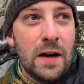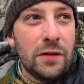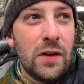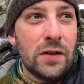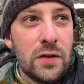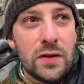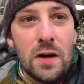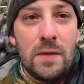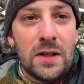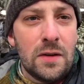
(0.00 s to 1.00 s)
And I think there's
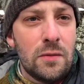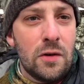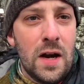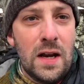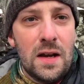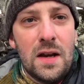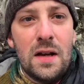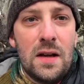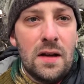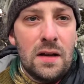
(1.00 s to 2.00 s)
going to be some great
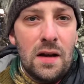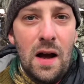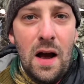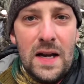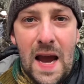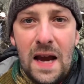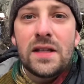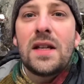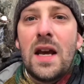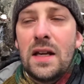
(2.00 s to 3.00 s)

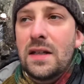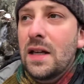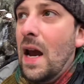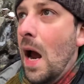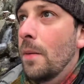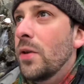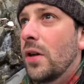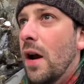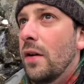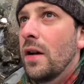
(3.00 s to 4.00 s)
cascades to
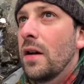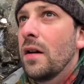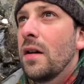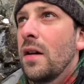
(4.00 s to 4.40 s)
capture out here.